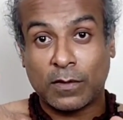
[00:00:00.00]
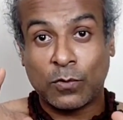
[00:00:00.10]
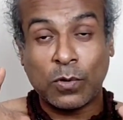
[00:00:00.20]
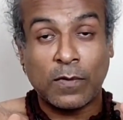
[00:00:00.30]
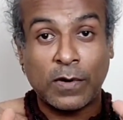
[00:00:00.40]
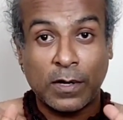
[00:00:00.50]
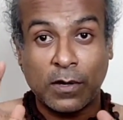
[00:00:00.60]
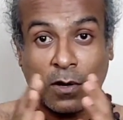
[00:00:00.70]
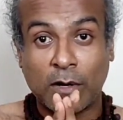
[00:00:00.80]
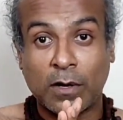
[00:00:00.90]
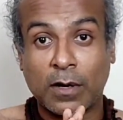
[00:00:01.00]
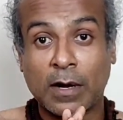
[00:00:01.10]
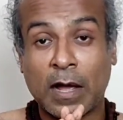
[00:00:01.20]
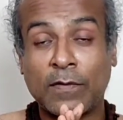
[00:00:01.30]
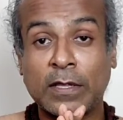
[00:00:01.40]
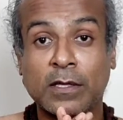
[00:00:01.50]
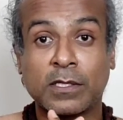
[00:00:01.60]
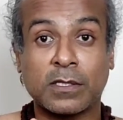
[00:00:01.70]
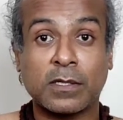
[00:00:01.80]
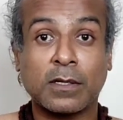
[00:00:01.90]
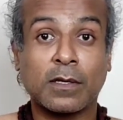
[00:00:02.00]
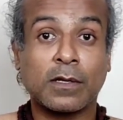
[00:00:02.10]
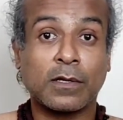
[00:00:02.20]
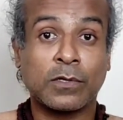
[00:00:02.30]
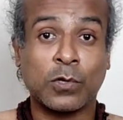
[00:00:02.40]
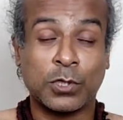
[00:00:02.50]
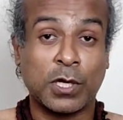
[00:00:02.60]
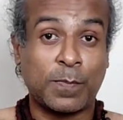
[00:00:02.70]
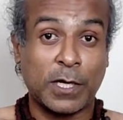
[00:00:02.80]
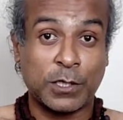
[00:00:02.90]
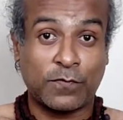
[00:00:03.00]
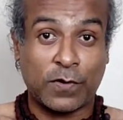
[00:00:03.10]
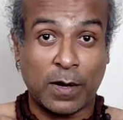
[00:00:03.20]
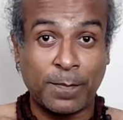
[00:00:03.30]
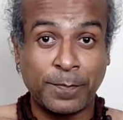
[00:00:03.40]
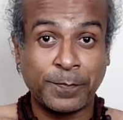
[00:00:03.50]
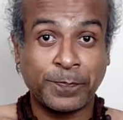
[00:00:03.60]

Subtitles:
whoever you are having this social pressure from.